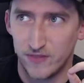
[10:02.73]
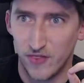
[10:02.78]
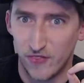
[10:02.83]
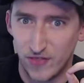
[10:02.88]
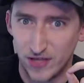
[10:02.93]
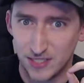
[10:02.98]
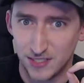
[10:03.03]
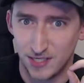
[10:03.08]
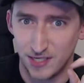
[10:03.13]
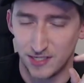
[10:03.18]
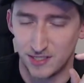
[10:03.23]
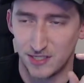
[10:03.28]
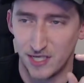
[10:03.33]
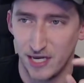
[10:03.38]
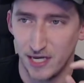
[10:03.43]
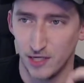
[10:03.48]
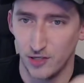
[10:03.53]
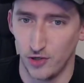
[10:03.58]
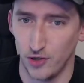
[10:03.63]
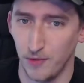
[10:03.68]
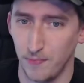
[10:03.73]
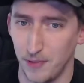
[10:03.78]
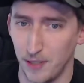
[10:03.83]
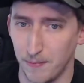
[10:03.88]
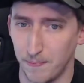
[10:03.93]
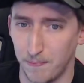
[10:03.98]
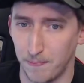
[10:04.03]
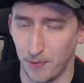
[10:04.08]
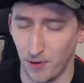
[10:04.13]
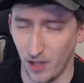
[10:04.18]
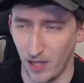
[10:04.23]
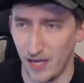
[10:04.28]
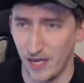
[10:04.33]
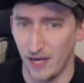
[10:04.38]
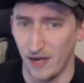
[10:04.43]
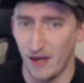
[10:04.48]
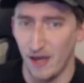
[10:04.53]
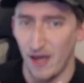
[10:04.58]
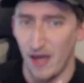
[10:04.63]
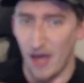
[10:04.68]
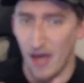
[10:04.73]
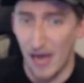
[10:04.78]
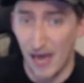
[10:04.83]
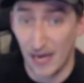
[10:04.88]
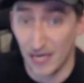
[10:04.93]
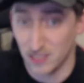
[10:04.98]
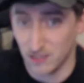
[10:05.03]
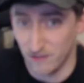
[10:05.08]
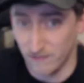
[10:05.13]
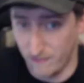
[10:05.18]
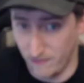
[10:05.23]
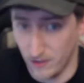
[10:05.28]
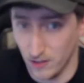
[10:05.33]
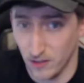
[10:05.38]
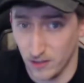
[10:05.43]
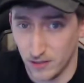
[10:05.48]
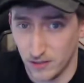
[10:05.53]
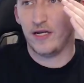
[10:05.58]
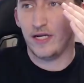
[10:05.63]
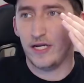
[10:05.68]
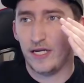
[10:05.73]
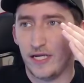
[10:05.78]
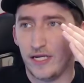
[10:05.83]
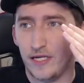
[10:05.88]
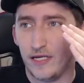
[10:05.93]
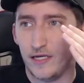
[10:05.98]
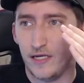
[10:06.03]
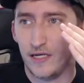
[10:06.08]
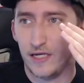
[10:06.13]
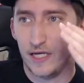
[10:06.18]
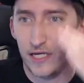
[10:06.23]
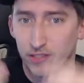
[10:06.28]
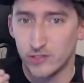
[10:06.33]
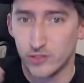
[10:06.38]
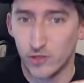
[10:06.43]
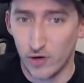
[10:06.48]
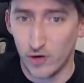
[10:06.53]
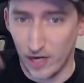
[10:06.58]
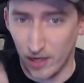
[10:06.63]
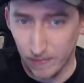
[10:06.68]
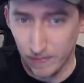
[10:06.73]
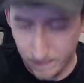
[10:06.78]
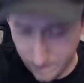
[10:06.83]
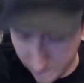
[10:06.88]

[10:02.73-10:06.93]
things he's saying could be played as a villain. He gets her out